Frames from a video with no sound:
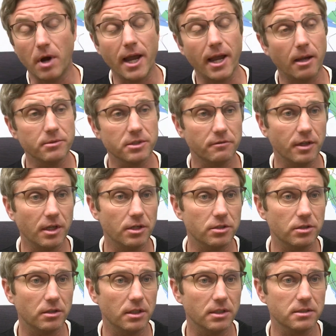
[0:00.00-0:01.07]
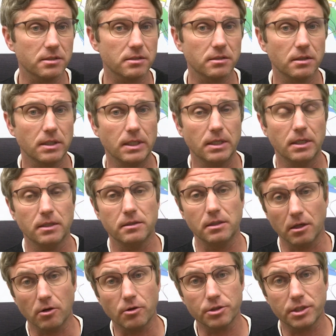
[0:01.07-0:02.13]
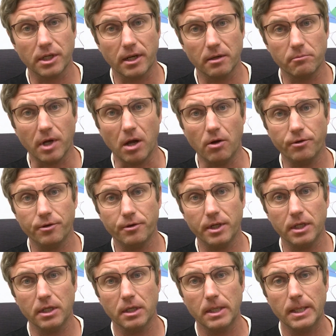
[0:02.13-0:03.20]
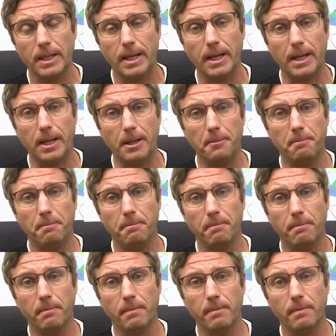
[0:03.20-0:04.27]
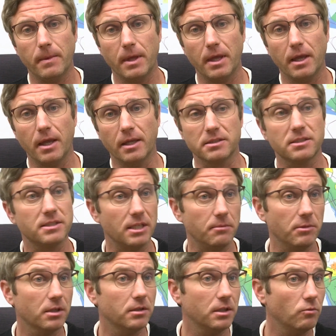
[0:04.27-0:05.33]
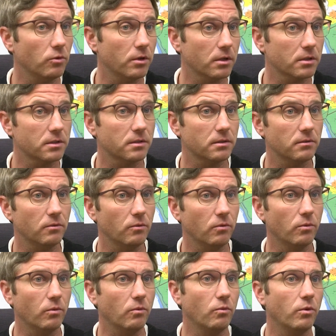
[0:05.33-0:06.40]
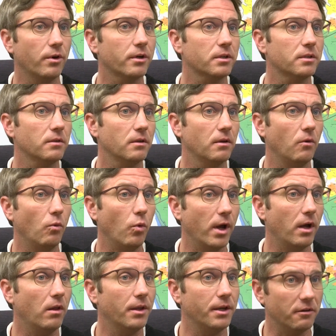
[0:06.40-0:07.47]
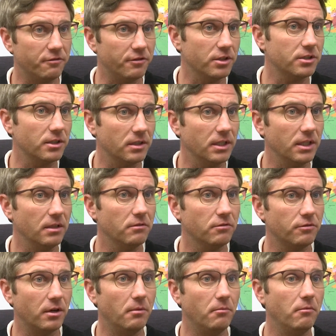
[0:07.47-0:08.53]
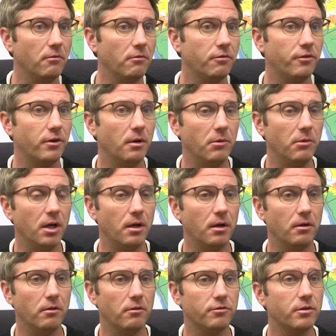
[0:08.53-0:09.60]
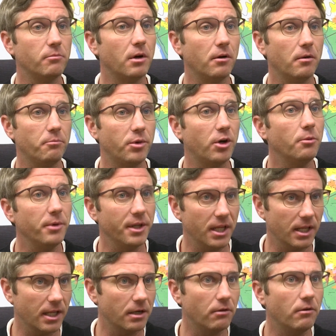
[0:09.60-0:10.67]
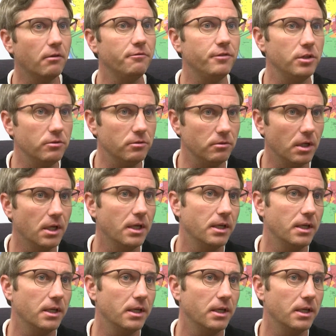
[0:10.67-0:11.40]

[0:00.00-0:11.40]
my observation, it's the negotiated boundary um, has seemingly worked worked well and efficiently from from a, from a permitting and a review